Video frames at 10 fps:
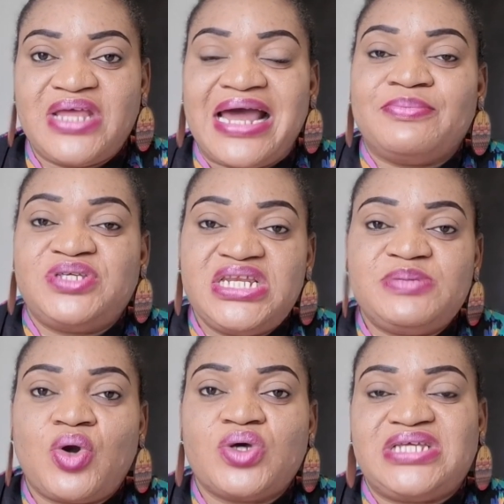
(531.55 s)
And I'm saying this
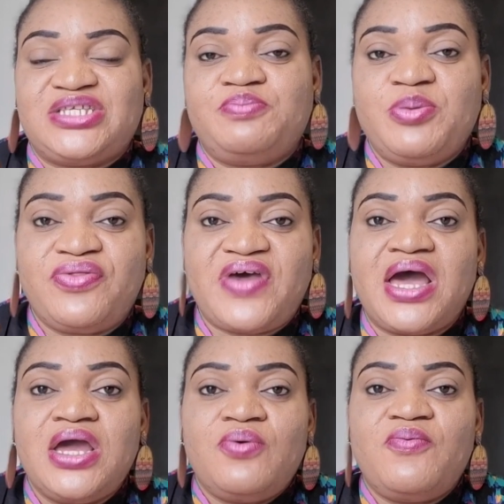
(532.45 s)
because there's some people that
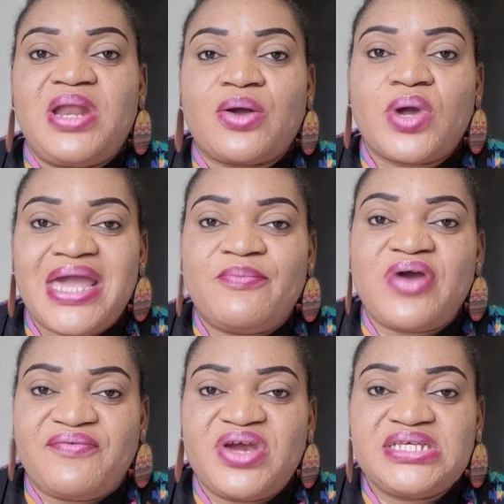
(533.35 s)
will be like, okay, I've
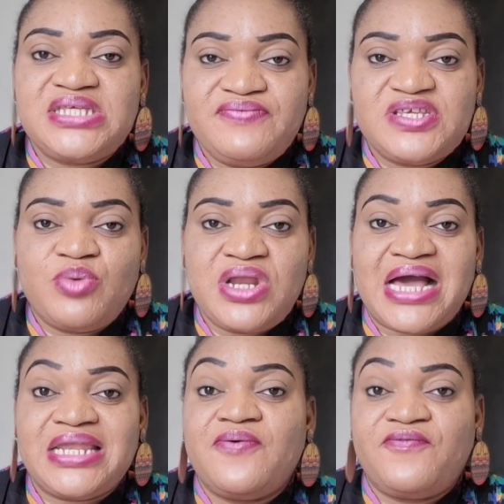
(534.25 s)
already saved this money,
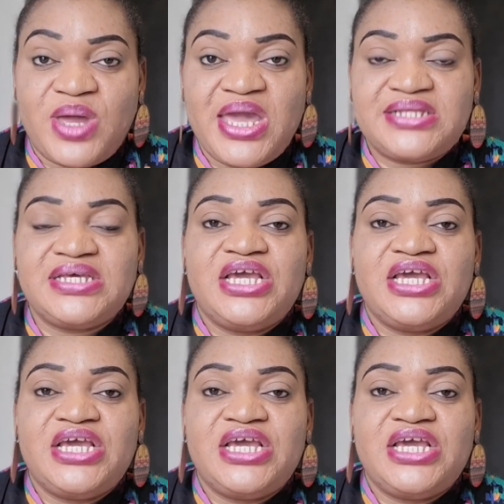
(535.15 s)
and they will forget,